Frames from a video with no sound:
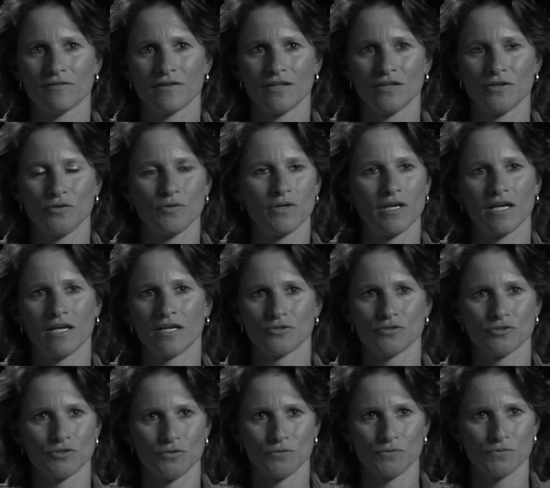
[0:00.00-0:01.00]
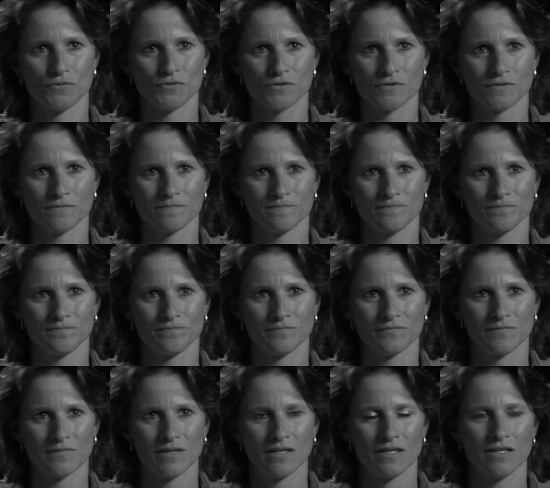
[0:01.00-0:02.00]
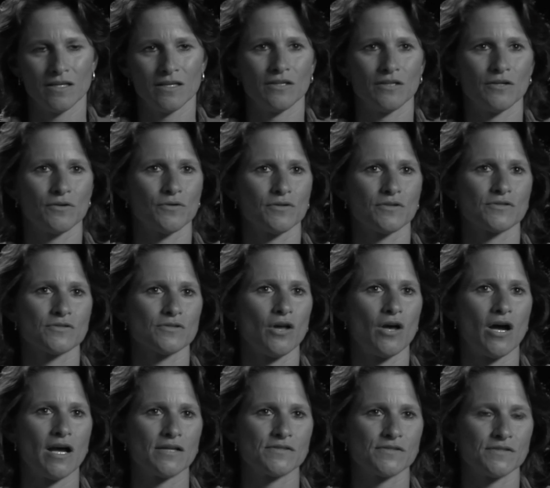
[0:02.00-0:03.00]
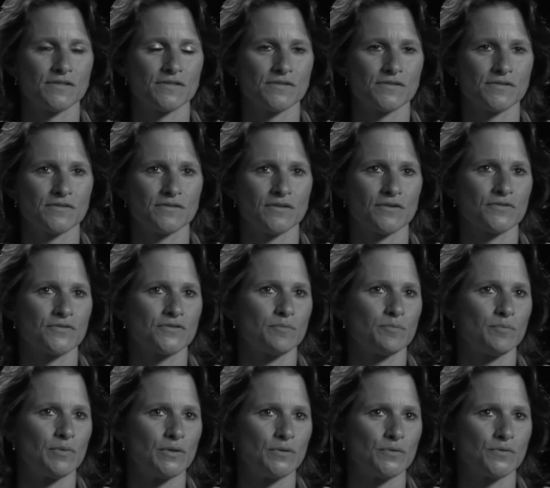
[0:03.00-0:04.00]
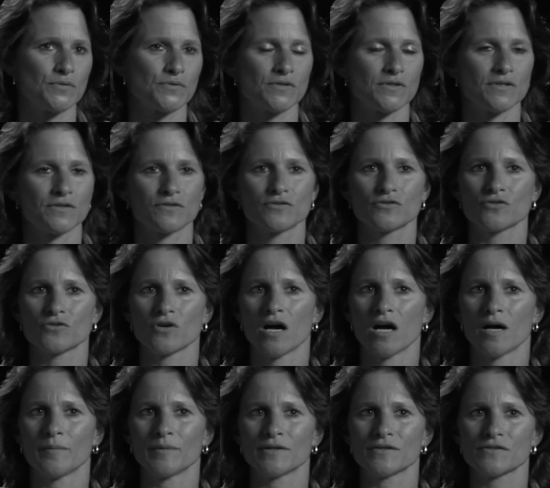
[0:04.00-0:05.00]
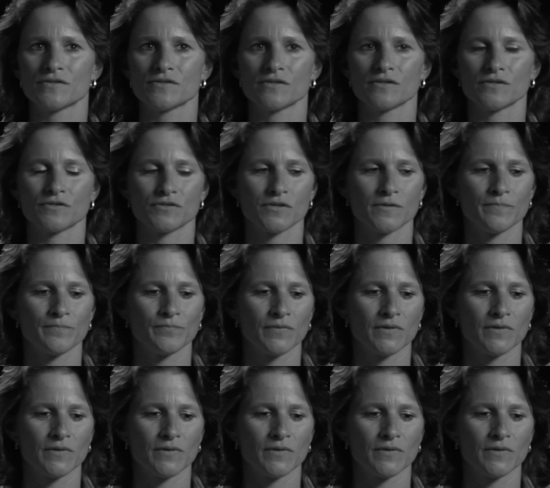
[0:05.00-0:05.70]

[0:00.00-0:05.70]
that you can't choose. There's losses, there's abuse, there's traumas, there's